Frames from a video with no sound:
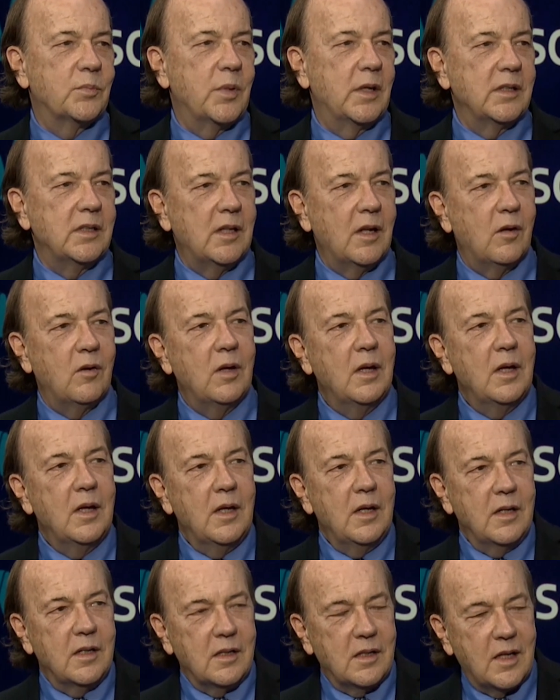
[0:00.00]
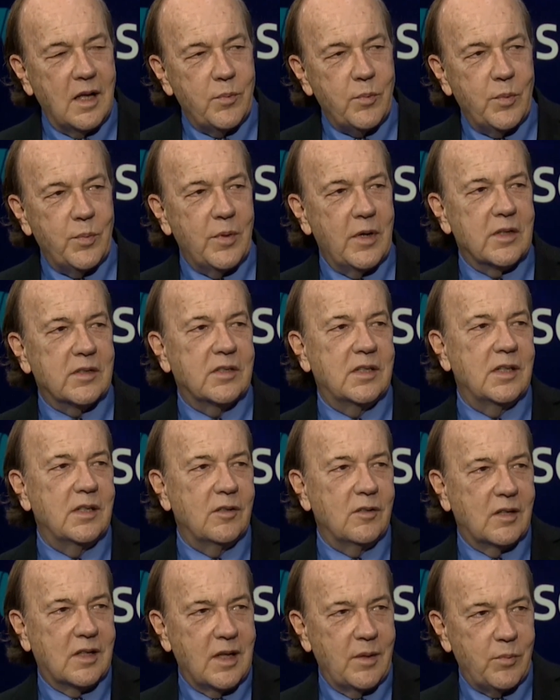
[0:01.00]
But, you know, a couple bucks
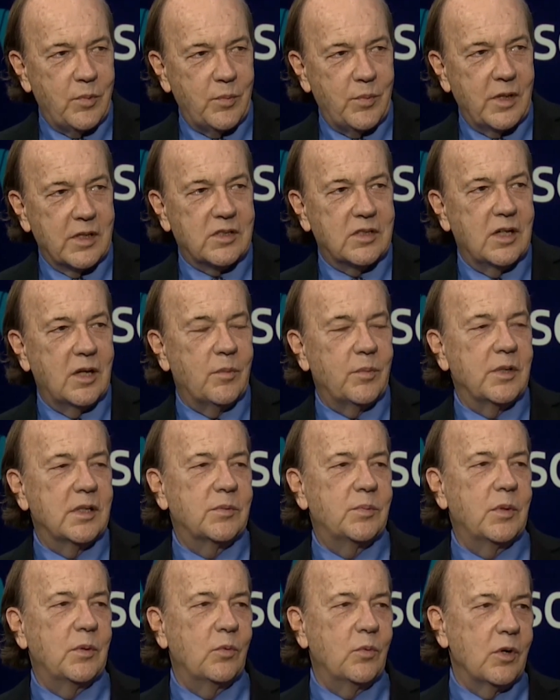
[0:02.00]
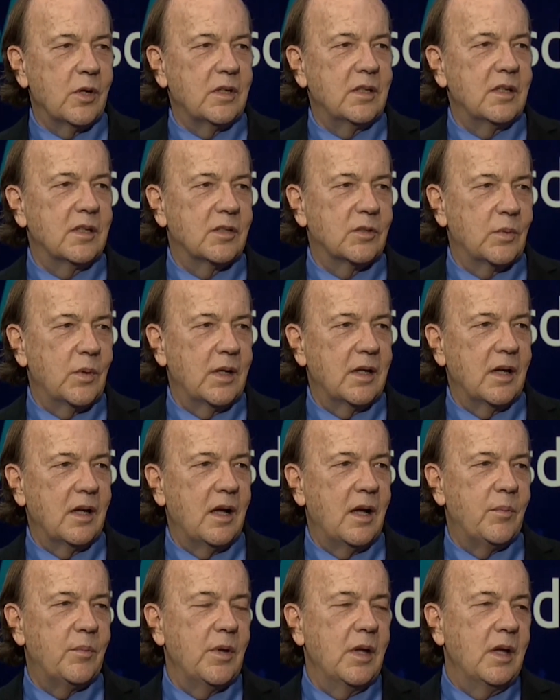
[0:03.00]
here, a couple bucks there. But it's been working its way
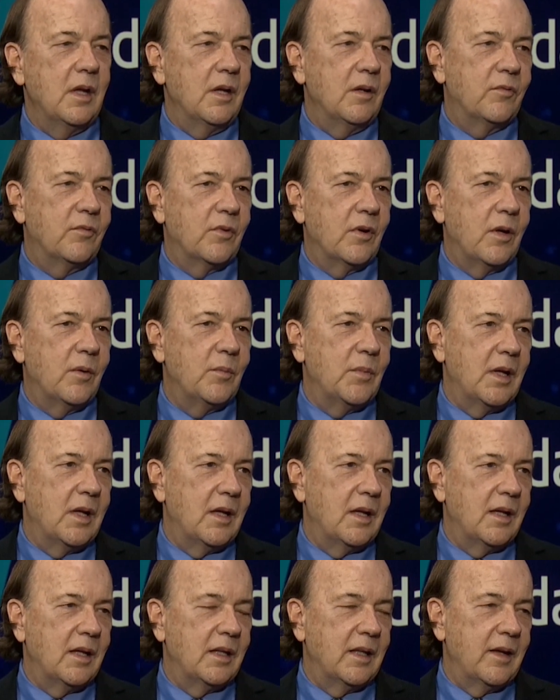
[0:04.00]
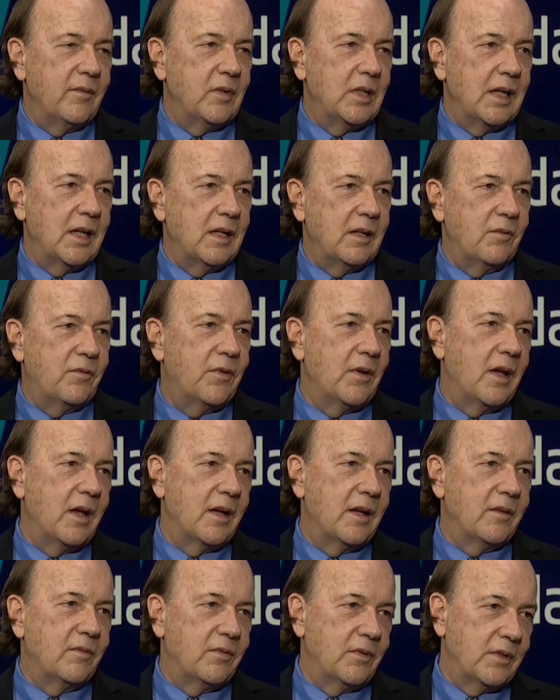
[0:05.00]
up from
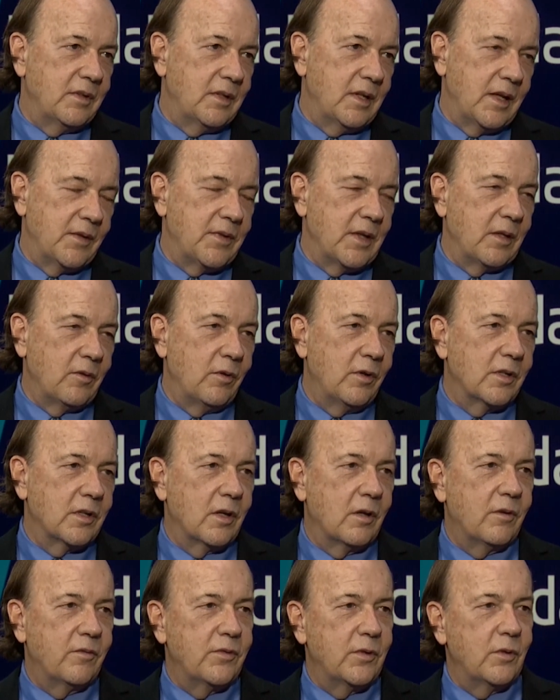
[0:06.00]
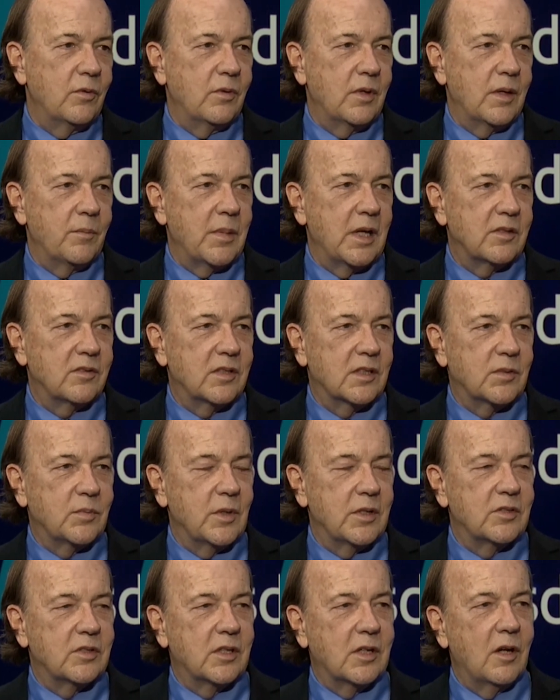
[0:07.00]
1185 not that long ago, about 6
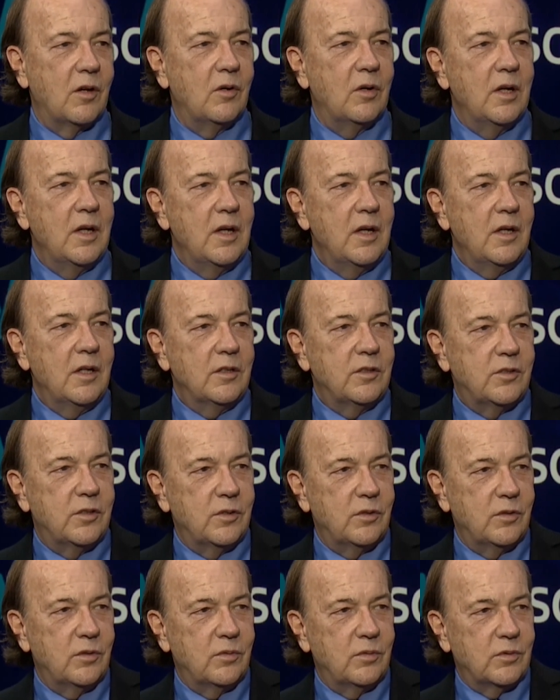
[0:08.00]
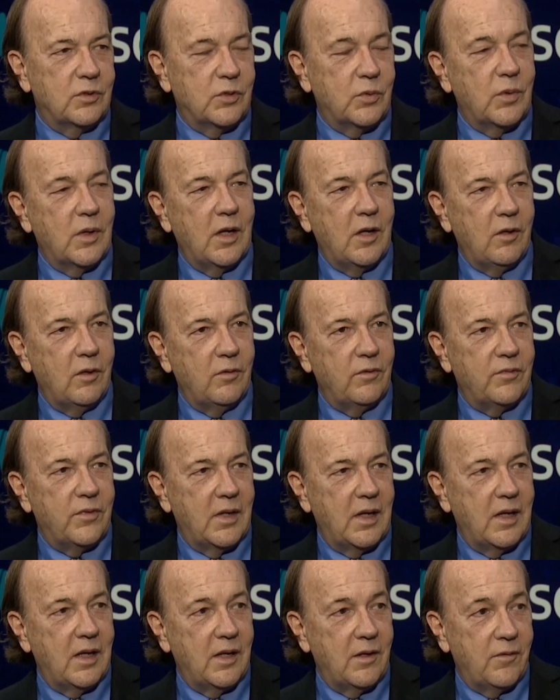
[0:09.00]
months ago, to
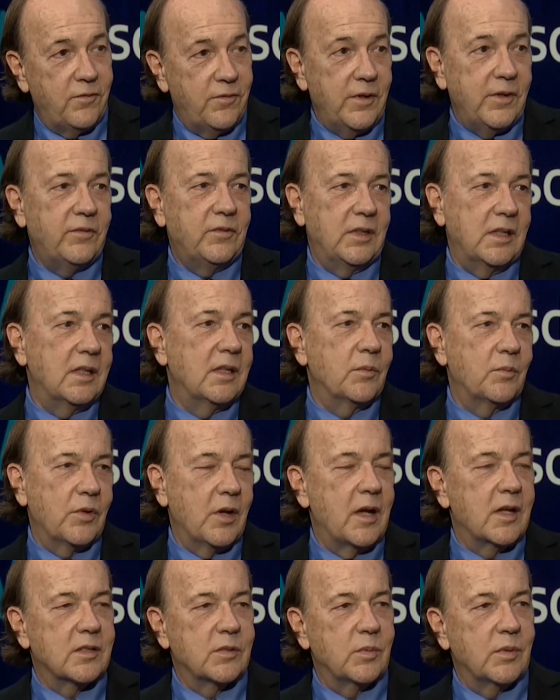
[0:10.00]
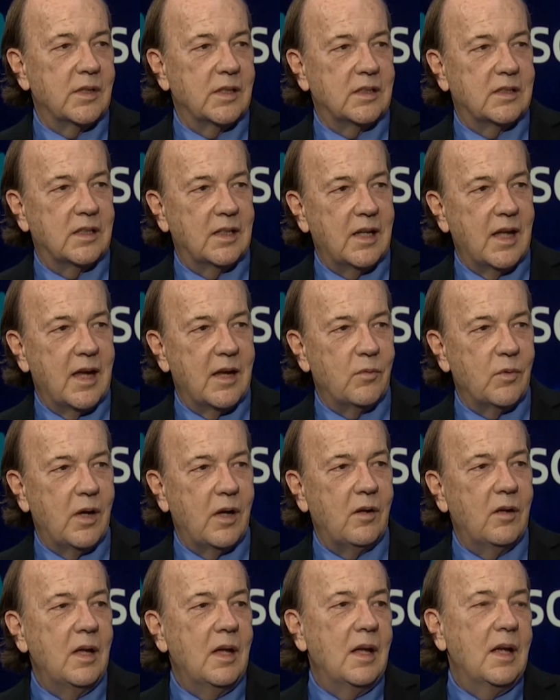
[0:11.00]
1250 approximately today.
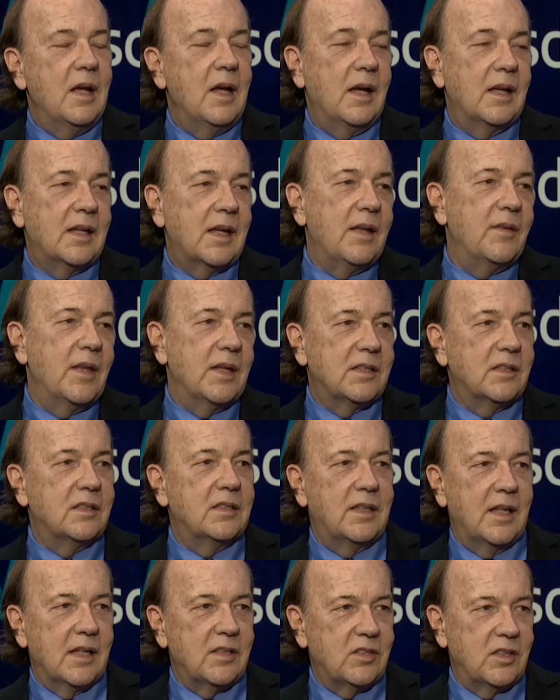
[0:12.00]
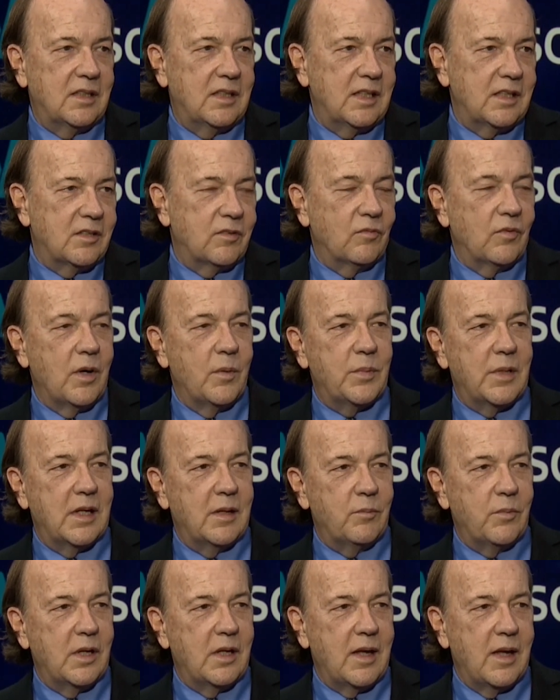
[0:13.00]
Well, again, that's a decent run,
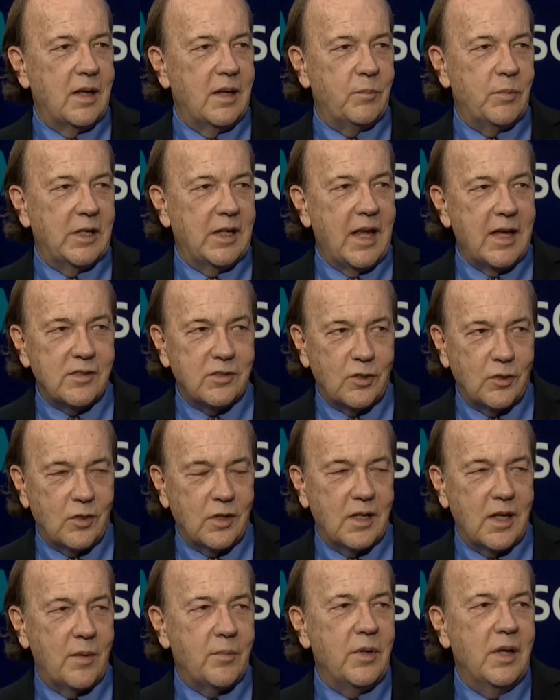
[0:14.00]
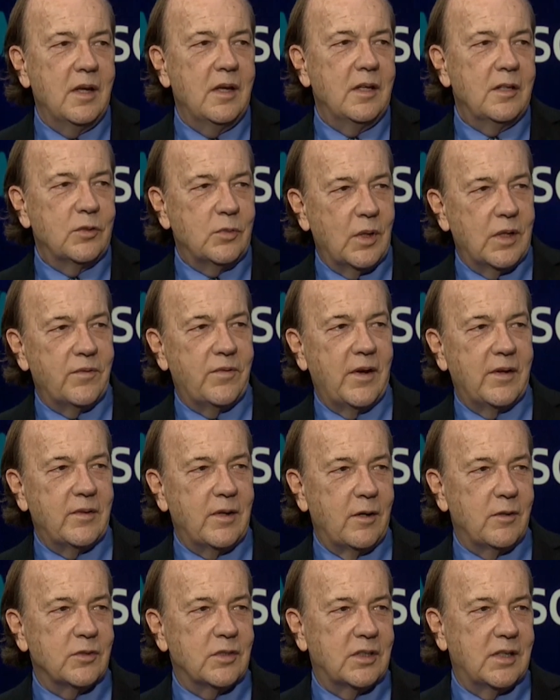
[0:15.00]
but it hasn't gone up
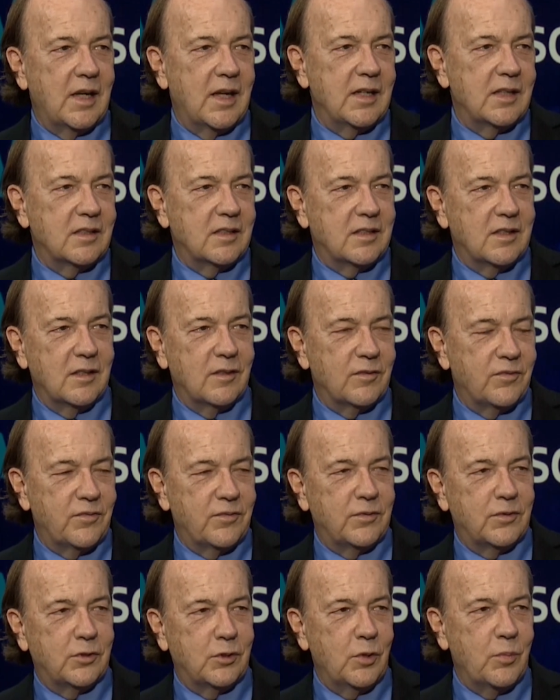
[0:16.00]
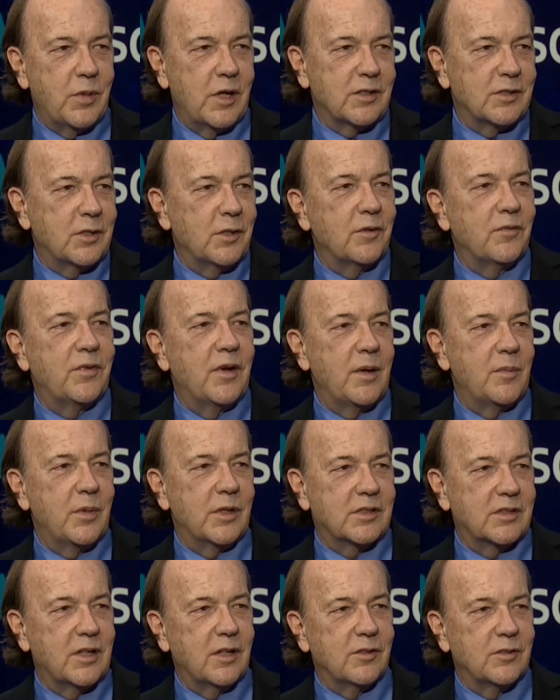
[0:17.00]
$25 a day. It's, you know, $2 here,
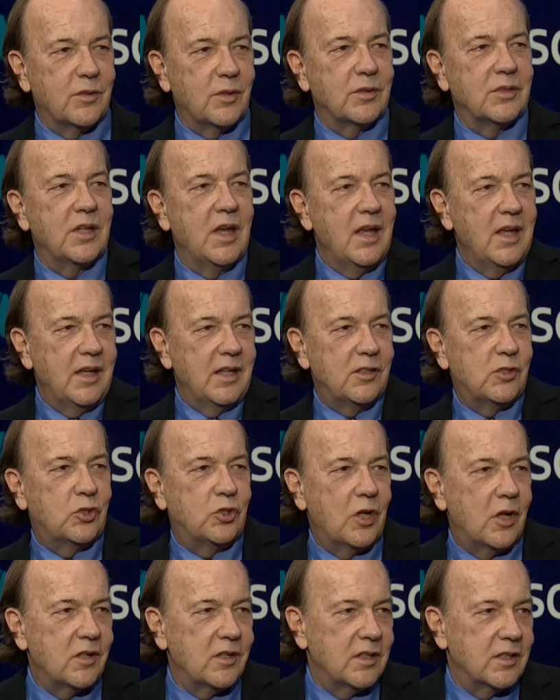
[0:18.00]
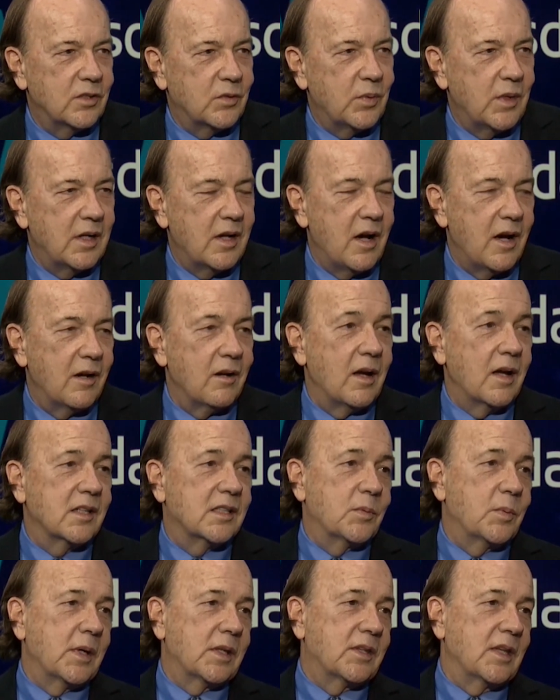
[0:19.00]
$5 there. So it's chugging its way higher. I
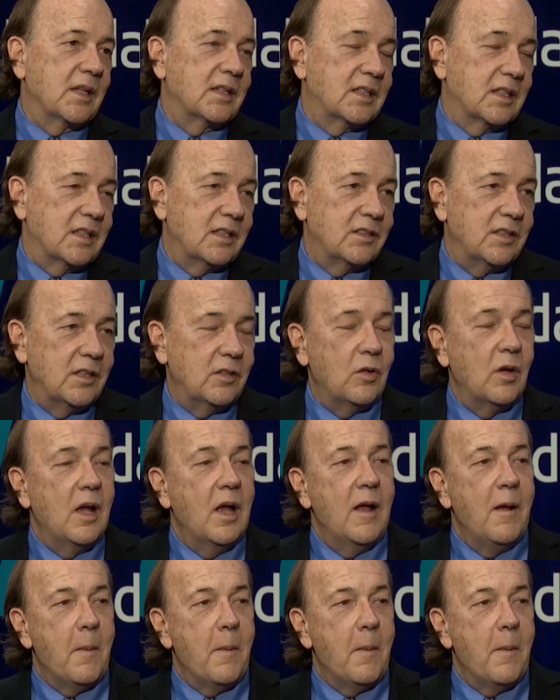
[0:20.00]
expect that to continue.